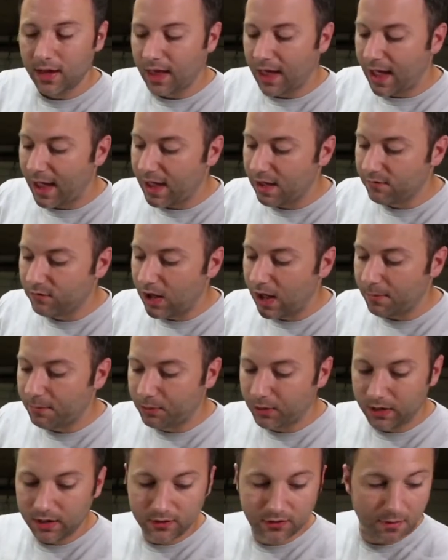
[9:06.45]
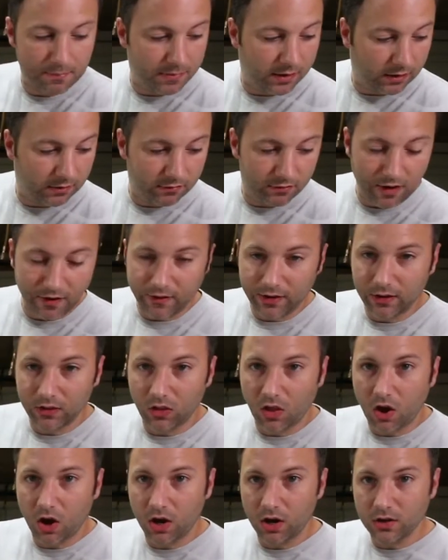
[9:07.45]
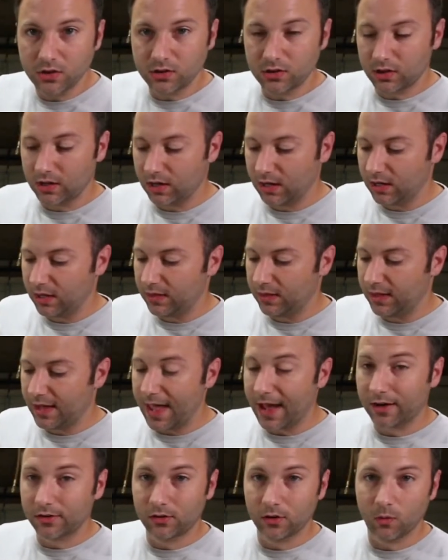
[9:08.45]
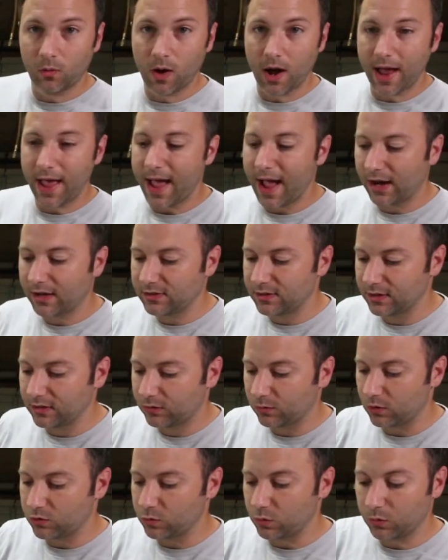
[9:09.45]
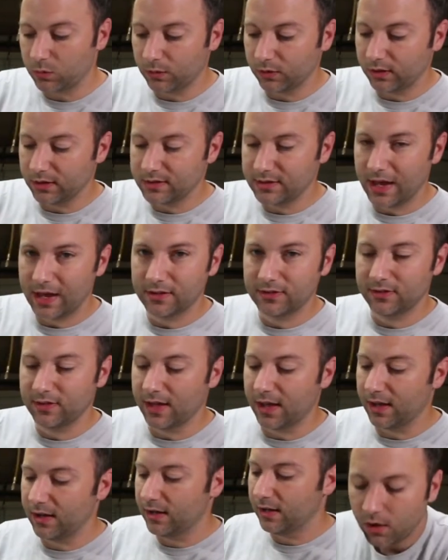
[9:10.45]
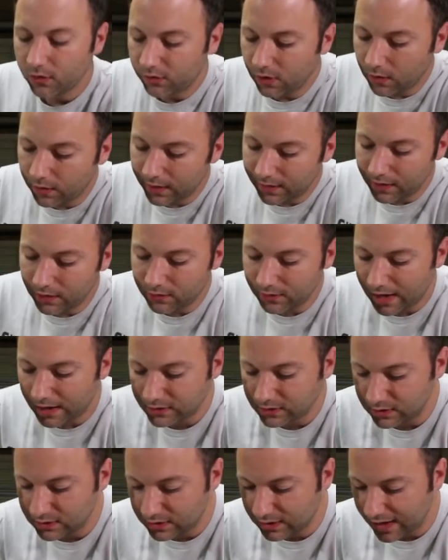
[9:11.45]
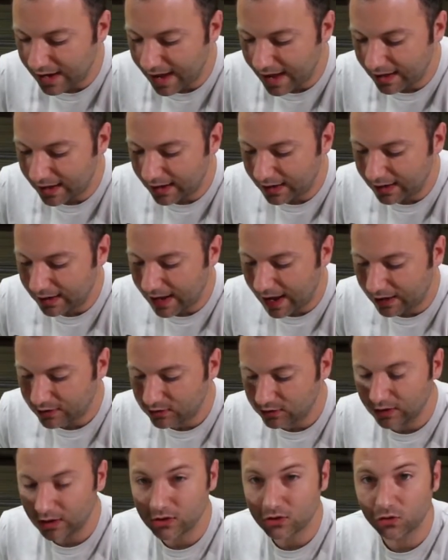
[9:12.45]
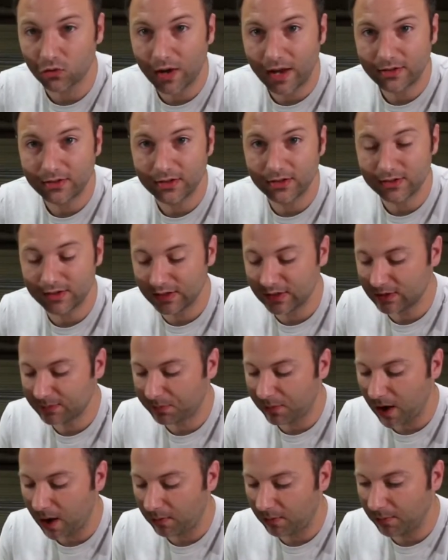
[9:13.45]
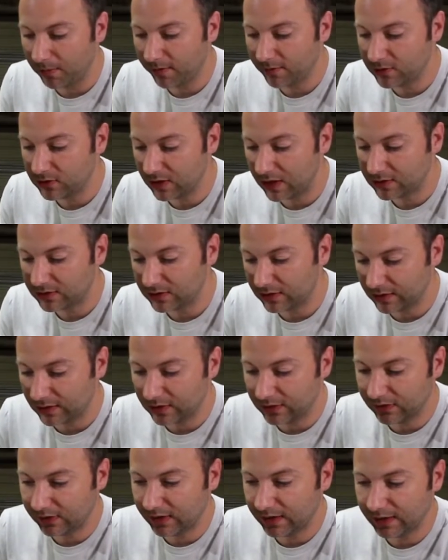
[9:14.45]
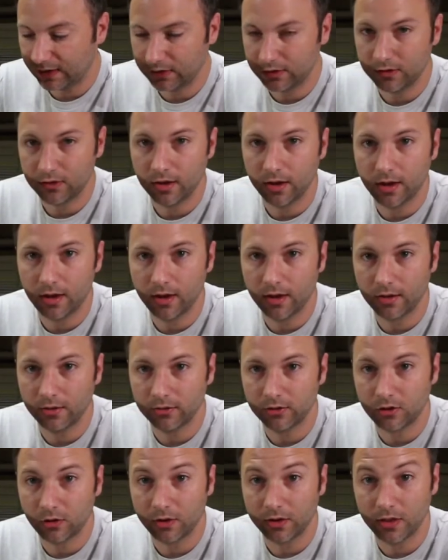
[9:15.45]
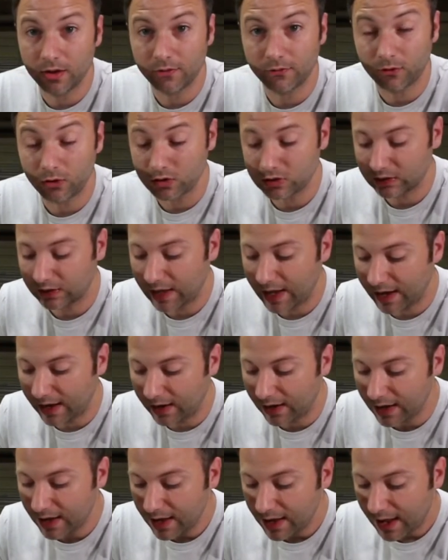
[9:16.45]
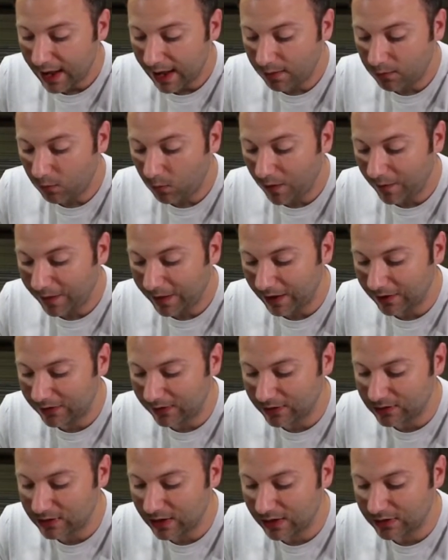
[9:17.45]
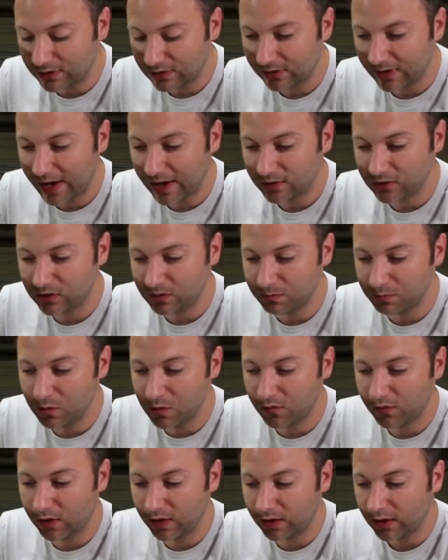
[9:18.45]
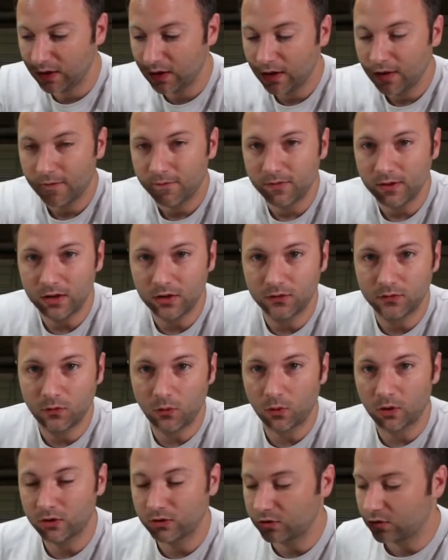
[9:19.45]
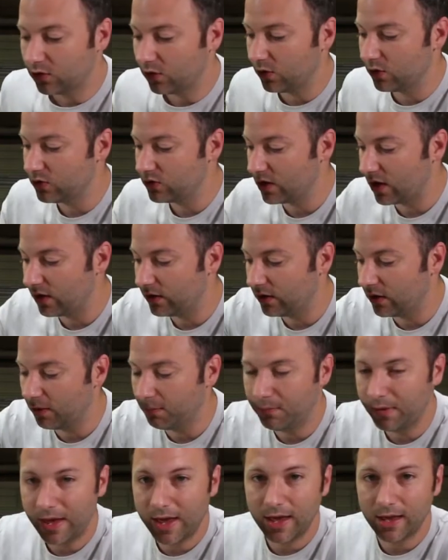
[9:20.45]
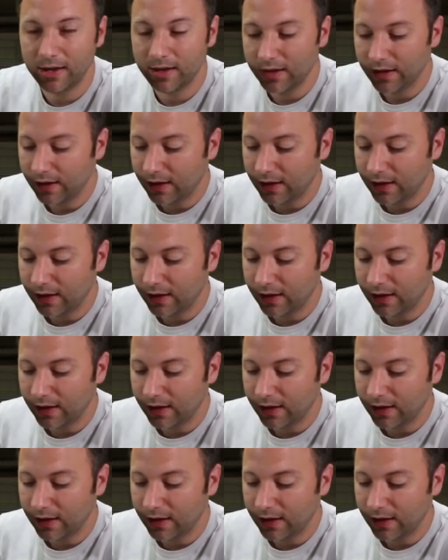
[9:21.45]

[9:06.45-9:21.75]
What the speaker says: I have not printed something very large in the X or Y axis which would really test that. So in the directions, it actually addresses this problem of adjusting the Z during the first layer, and what they suggest is actually moving these 4 screws under the bed.